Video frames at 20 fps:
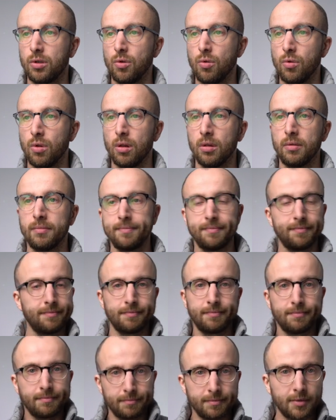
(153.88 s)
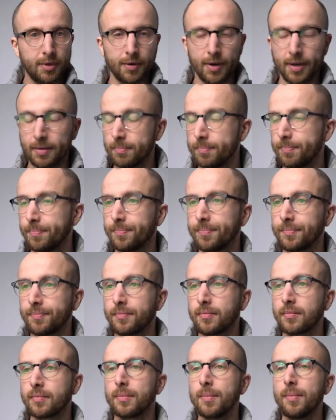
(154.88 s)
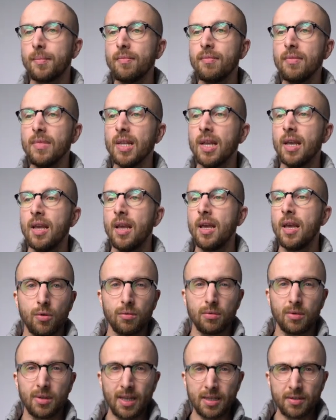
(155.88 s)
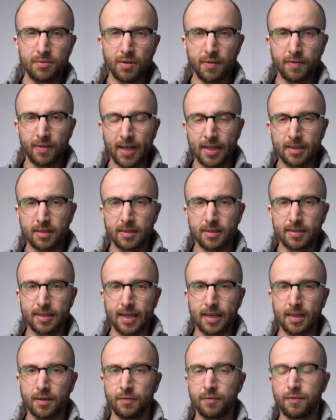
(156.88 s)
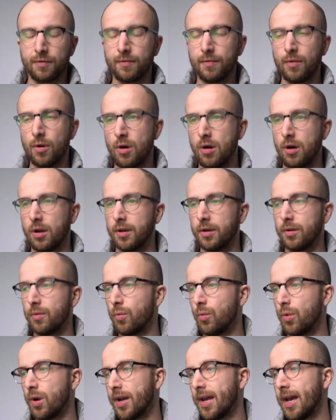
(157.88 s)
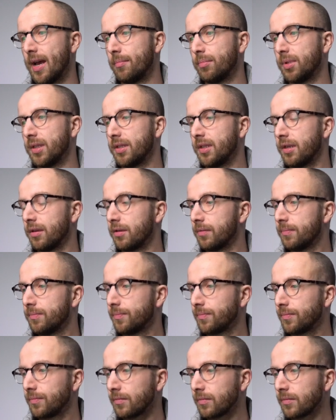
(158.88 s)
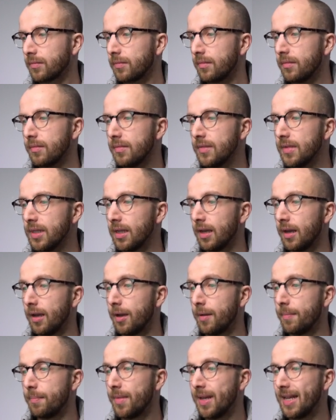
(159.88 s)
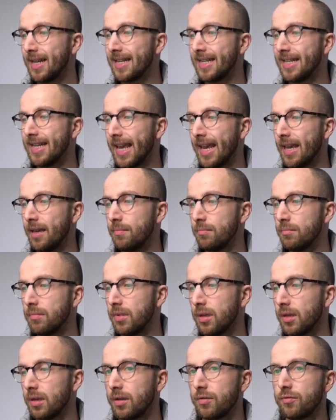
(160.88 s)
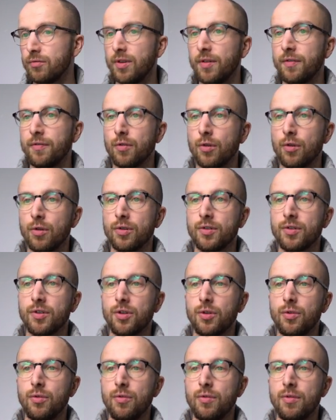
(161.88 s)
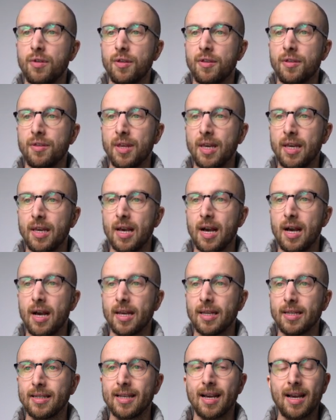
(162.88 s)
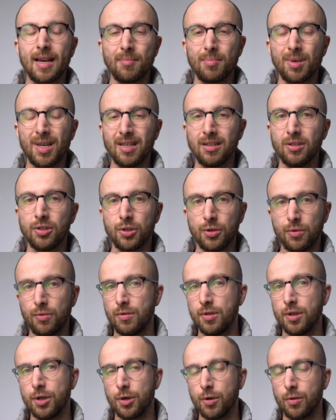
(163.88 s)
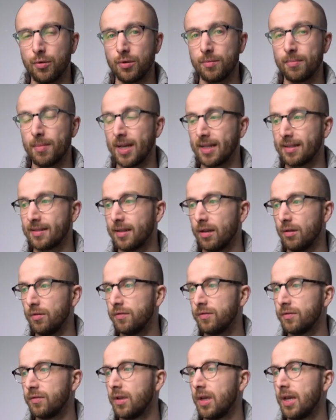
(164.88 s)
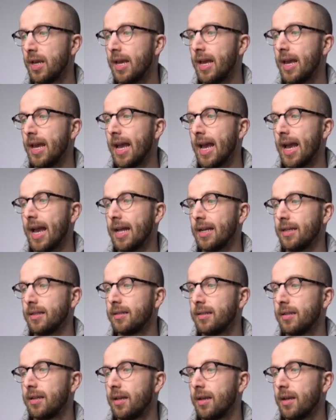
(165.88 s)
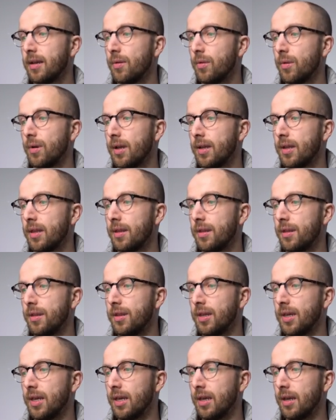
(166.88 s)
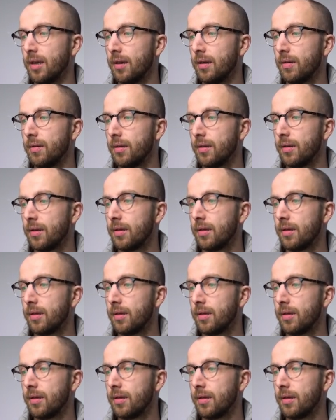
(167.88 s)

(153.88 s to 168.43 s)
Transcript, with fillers: Google, right? So let's reflect a second on what happened here. Um, name refers to the thing I type into the node myself, and the